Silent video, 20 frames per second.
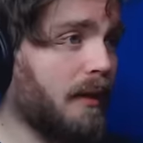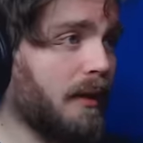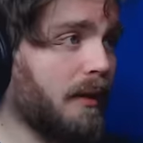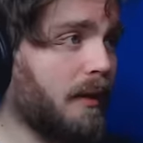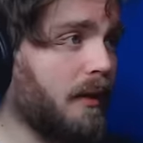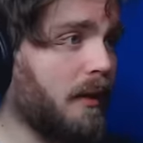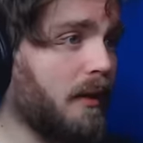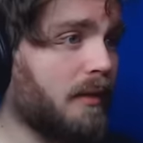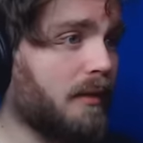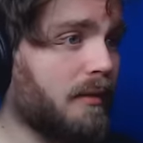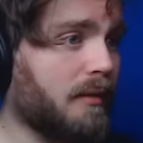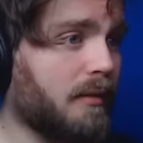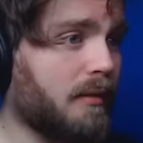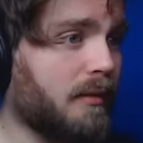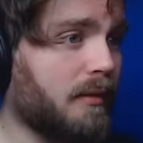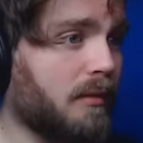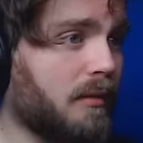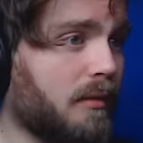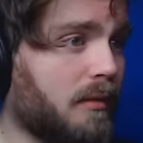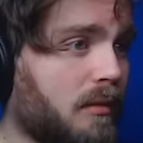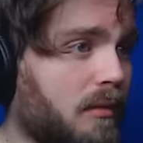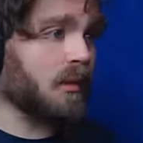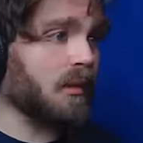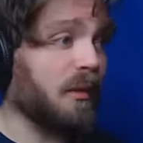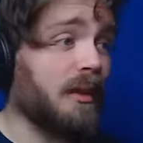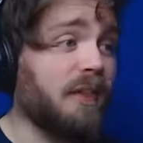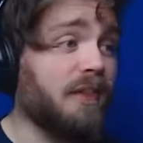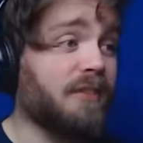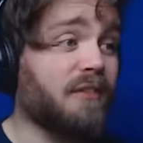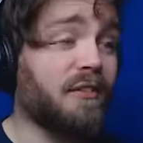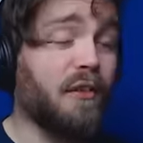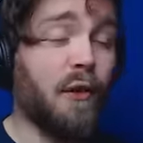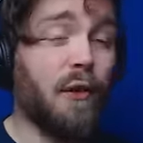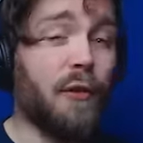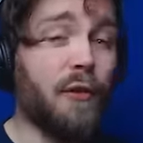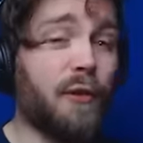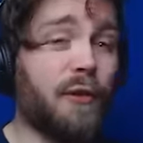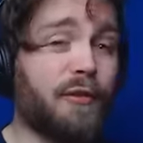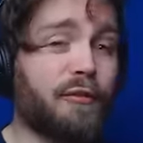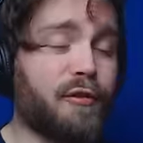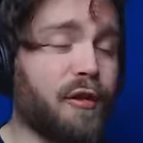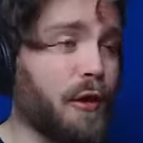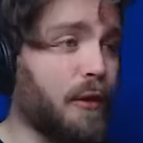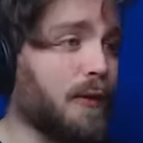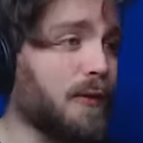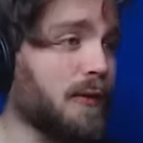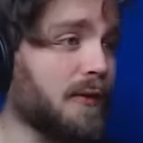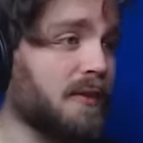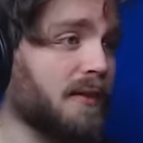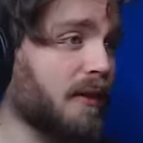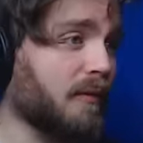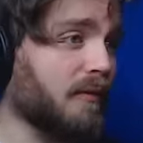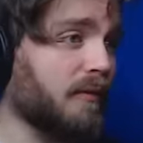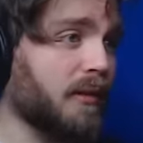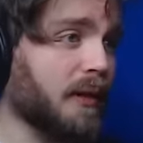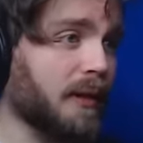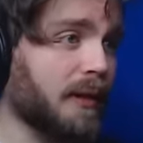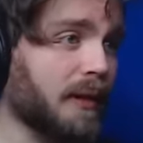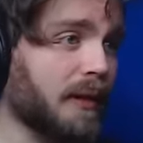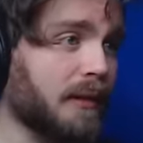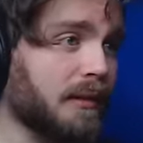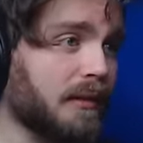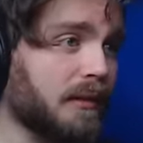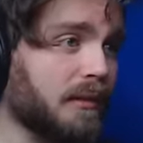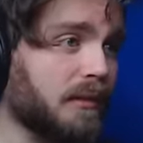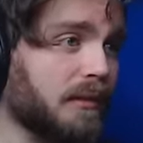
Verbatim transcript: that nice? Let's follow the road or something, then.